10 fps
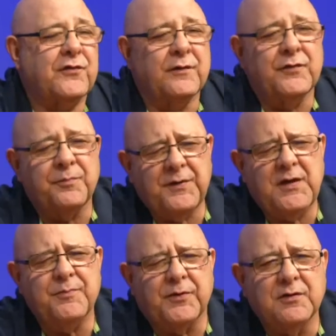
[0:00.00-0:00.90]
of the
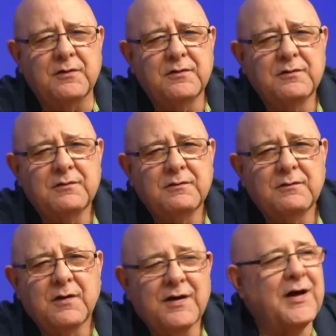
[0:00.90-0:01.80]
people,
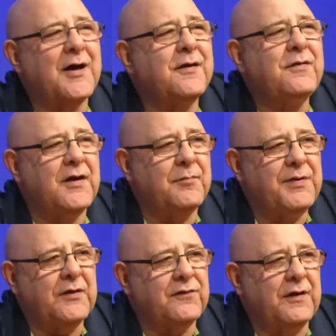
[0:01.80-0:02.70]
not in their
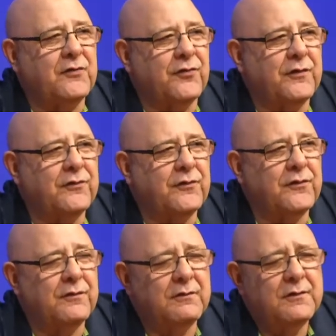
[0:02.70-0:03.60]
best
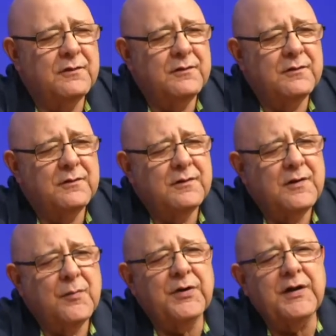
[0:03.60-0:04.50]
interests,
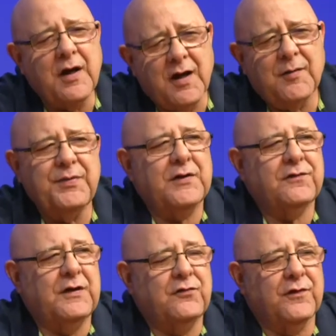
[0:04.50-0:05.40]
but in our
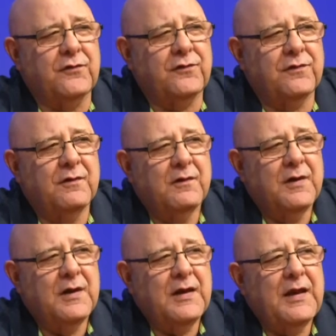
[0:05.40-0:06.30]
best interests.
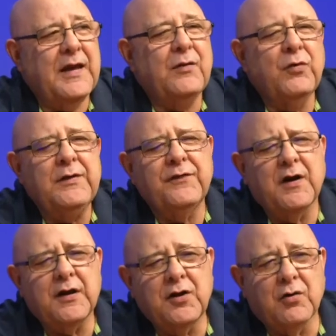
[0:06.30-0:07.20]
And we've
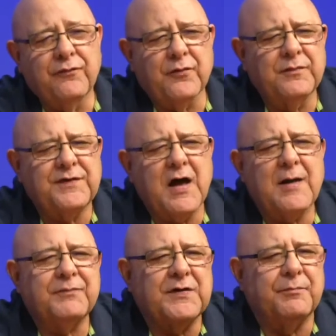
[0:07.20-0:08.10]
got to go from
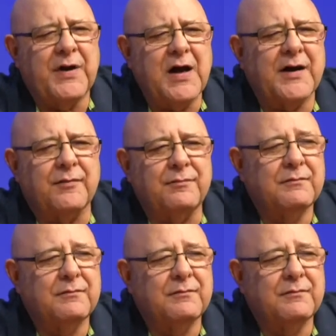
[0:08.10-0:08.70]
top to bottom,